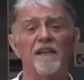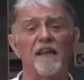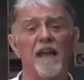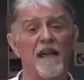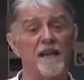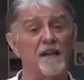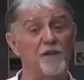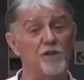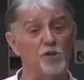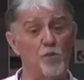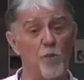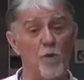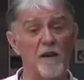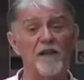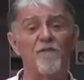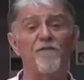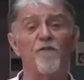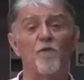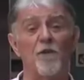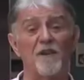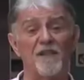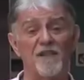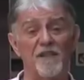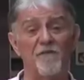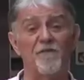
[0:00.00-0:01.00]
and in
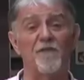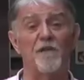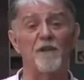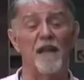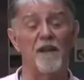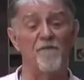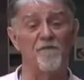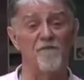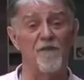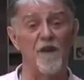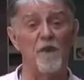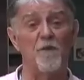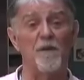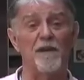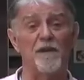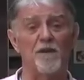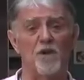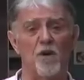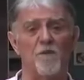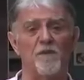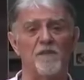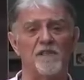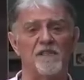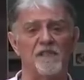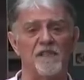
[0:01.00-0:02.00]
24 different and varied
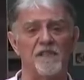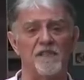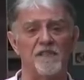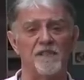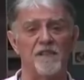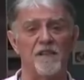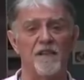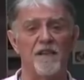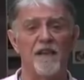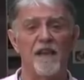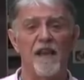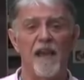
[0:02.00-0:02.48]
currencies.